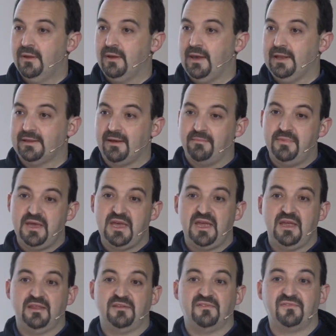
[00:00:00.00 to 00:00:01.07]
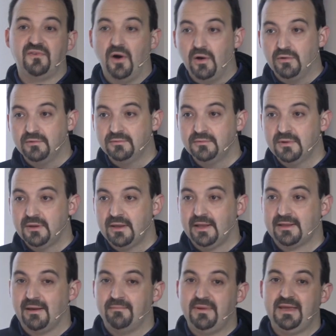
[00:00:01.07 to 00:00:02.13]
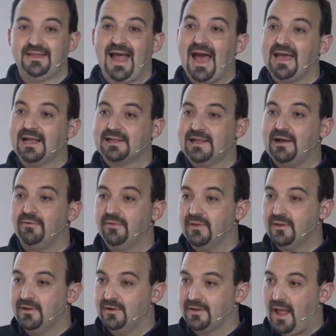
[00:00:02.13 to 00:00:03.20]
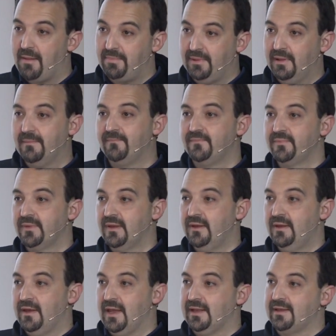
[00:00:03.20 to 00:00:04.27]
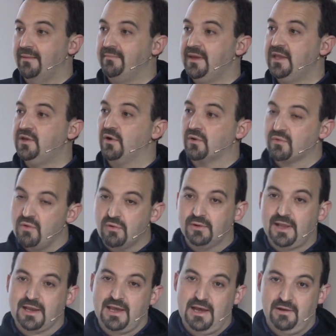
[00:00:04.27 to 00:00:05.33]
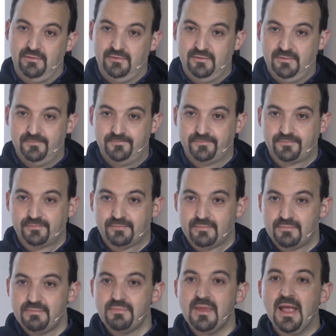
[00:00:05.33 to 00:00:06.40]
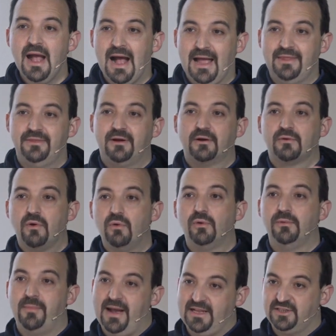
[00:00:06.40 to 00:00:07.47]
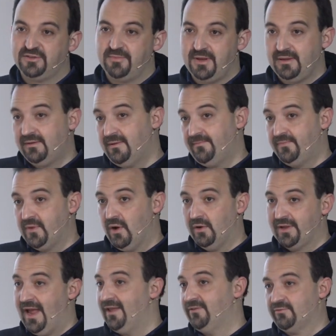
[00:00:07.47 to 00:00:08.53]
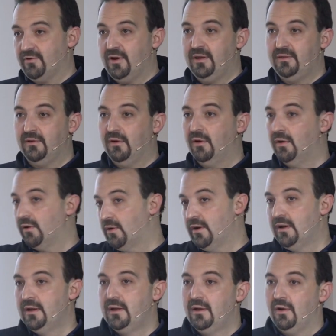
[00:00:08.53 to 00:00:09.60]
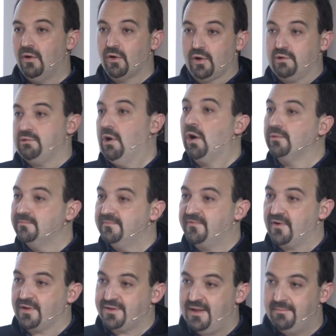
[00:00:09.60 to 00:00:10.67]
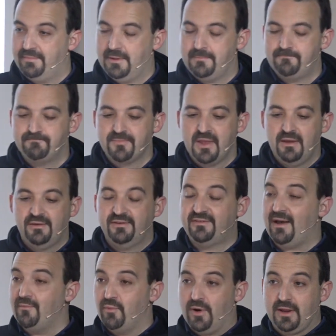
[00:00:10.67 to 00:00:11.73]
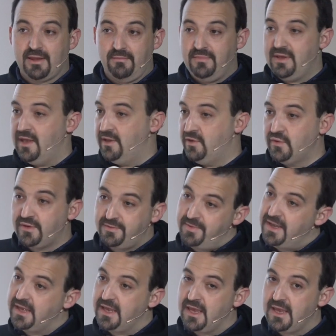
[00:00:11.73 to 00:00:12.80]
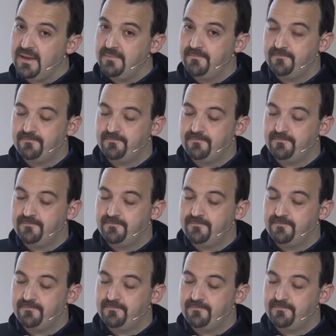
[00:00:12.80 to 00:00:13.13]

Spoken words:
it can be in the phone, it can be in iCloud on Apple, it can be in your Google account, under Google management, on Android or Chrome, for example. Somewhere it can be a USB key,